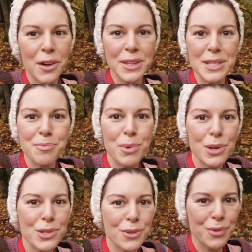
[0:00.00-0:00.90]
on this
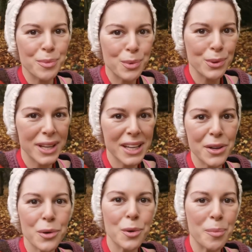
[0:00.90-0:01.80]
beautiful
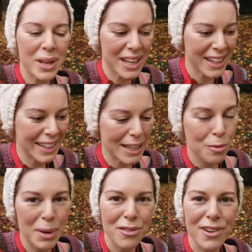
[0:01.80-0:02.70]
morning, albeit a
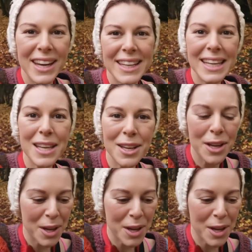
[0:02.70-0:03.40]
little bit rainy.